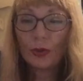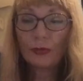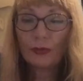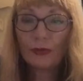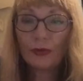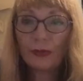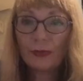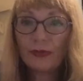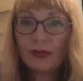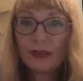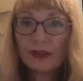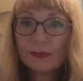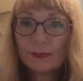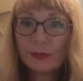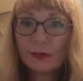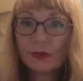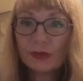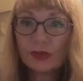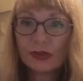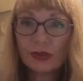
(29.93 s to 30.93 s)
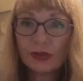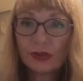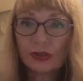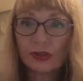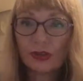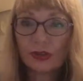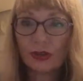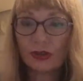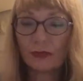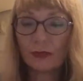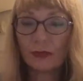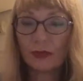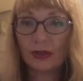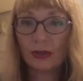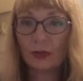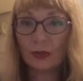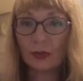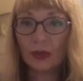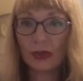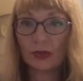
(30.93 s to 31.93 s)
From this position,
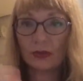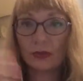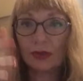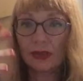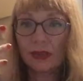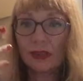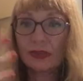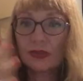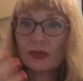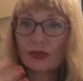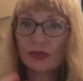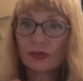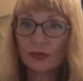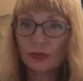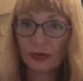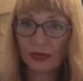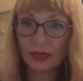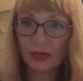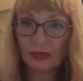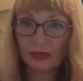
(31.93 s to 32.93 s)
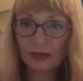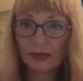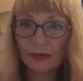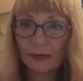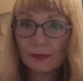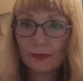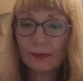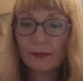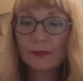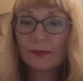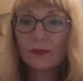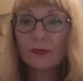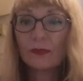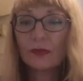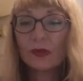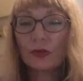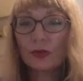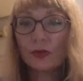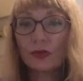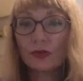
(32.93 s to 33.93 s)
when you are really straight,
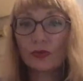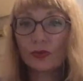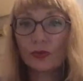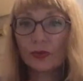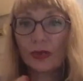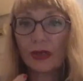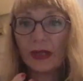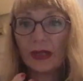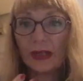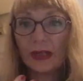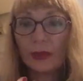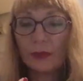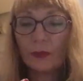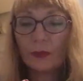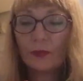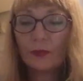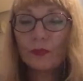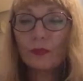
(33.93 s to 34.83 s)
you try